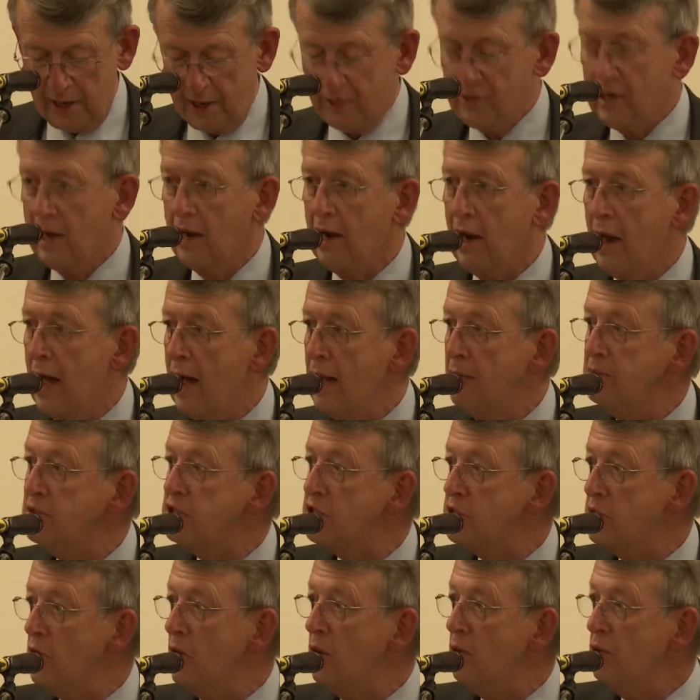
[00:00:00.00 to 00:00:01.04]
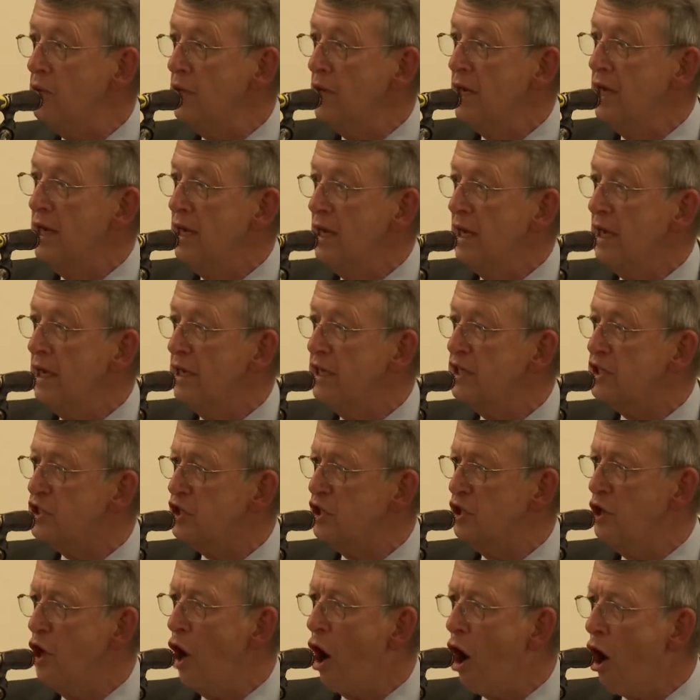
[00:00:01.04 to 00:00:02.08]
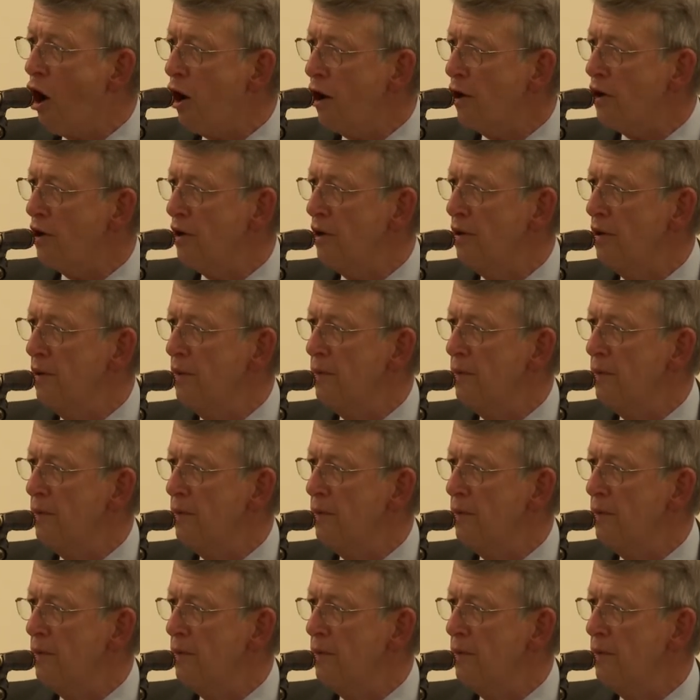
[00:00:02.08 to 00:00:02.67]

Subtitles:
out of that limestone, and it's dark,